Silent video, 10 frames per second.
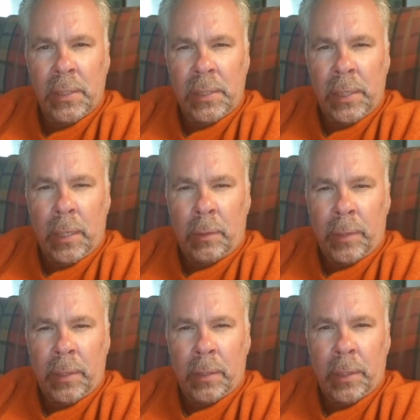
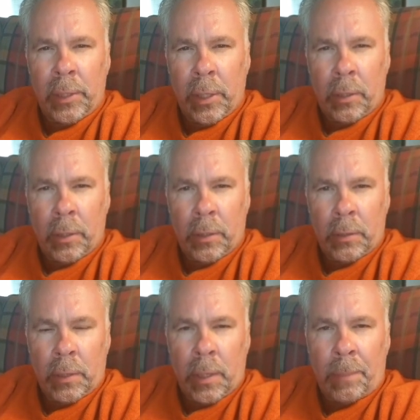
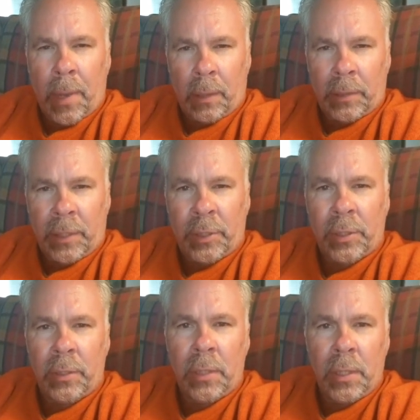younger
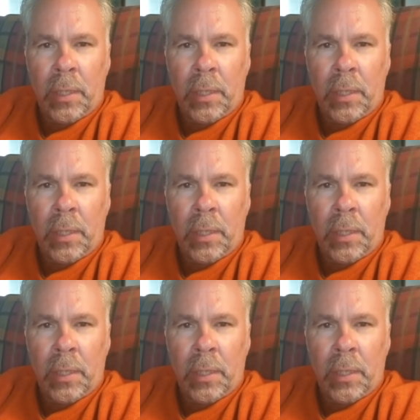politician.